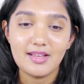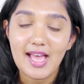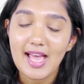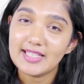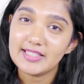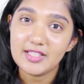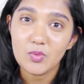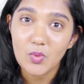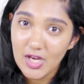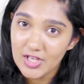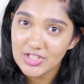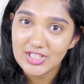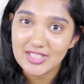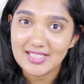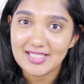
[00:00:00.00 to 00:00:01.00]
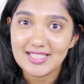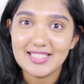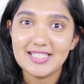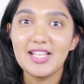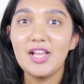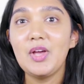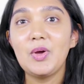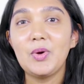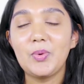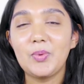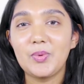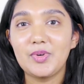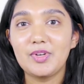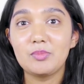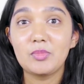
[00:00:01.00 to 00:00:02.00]
acne washes
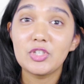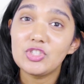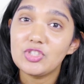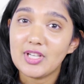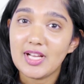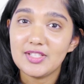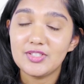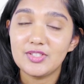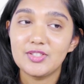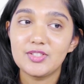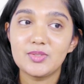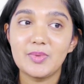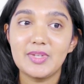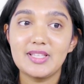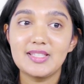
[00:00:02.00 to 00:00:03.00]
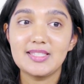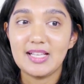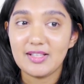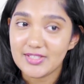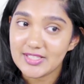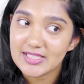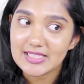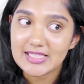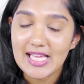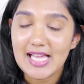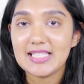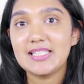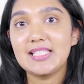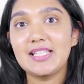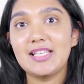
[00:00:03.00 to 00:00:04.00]
or moisturizers with salicylic
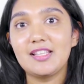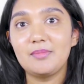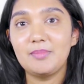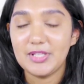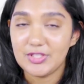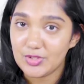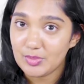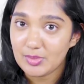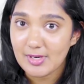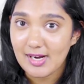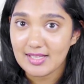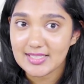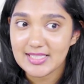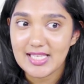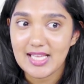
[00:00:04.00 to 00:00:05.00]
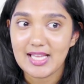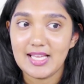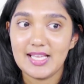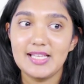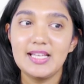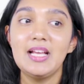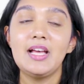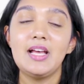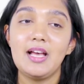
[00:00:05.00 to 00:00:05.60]
acid, benzoyl peroxide,